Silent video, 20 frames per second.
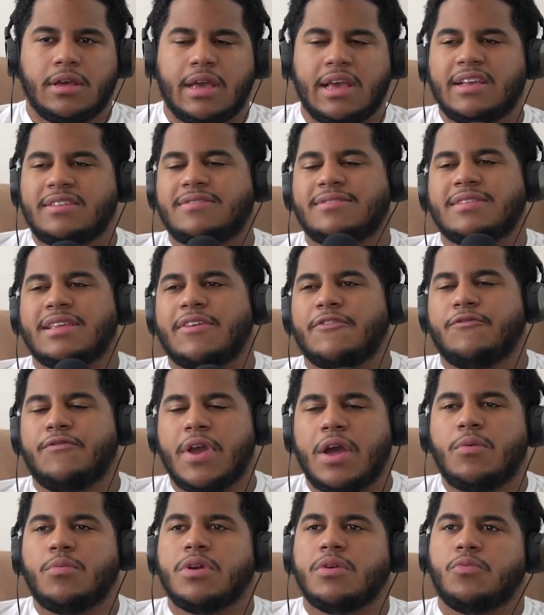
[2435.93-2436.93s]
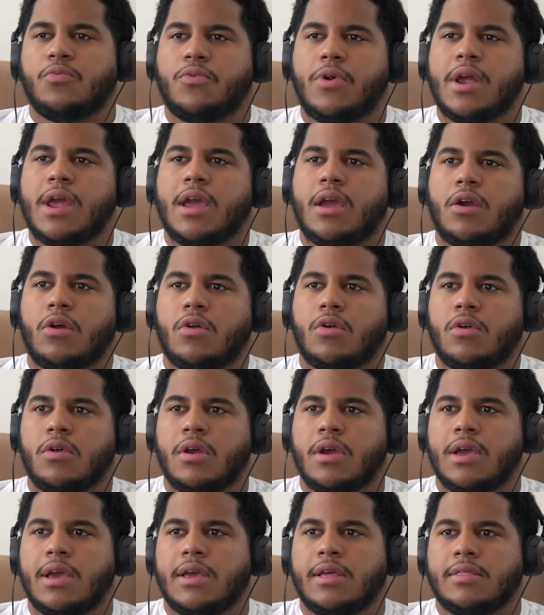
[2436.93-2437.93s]
It's very rare
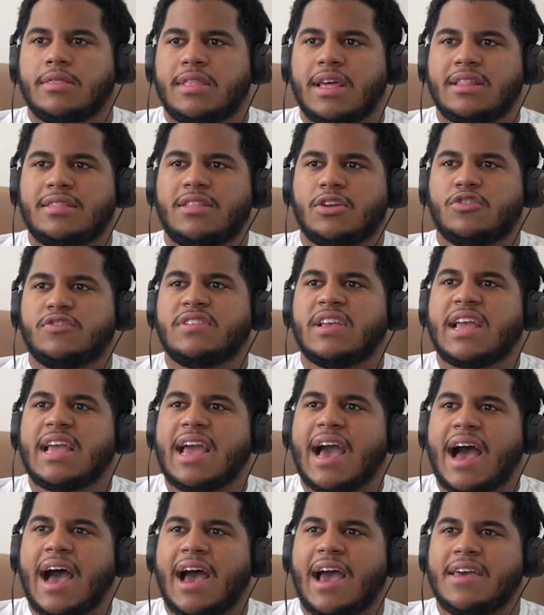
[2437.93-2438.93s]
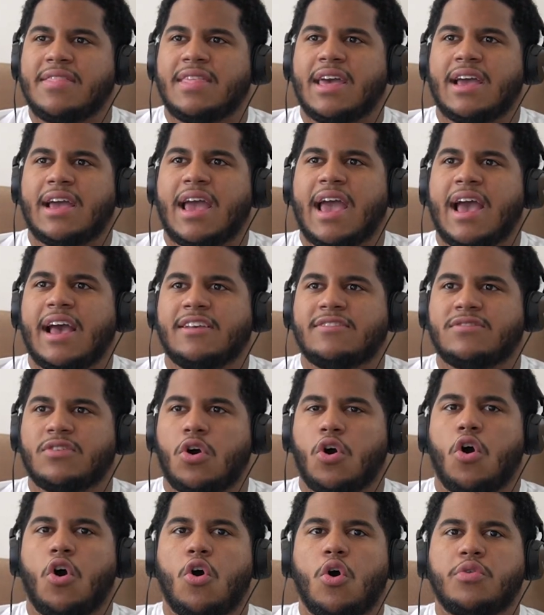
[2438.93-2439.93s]
that there's a guy that has
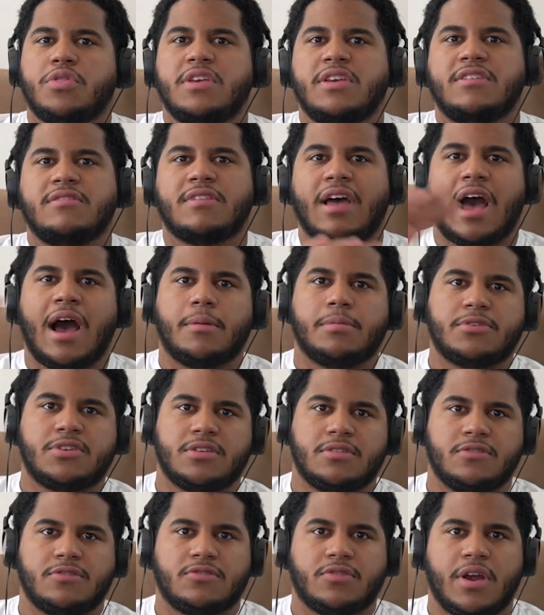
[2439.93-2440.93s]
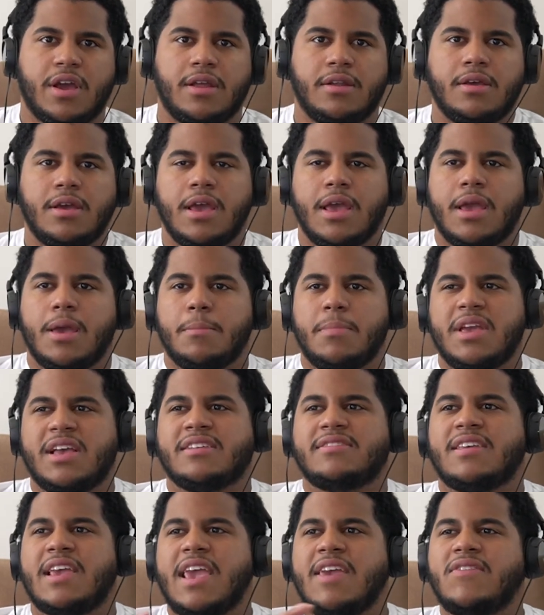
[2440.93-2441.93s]
all these options, right?
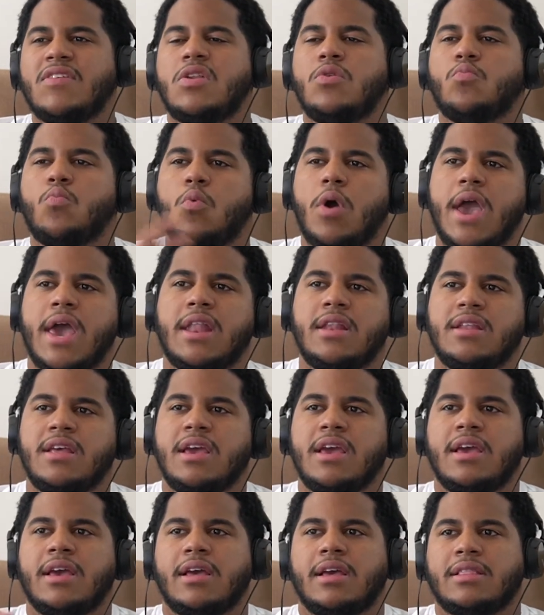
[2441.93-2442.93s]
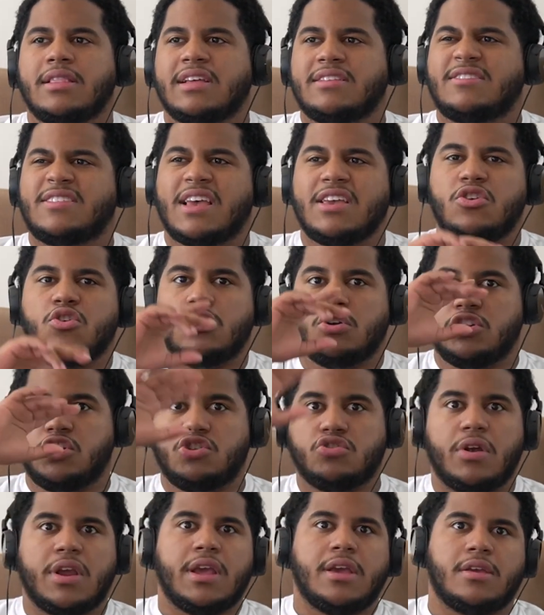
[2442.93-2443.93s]
Because even when, let's say you're
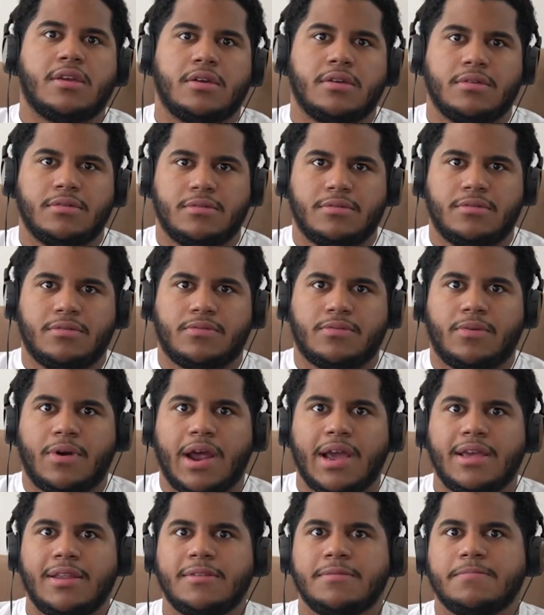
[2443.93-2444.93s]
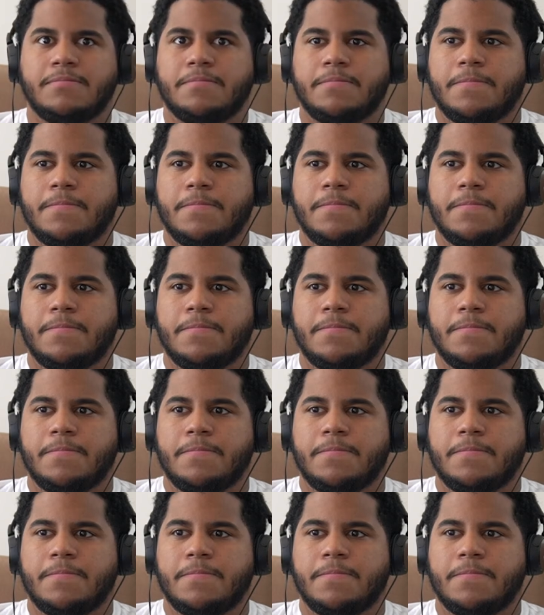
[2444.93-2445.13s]
Drake, right?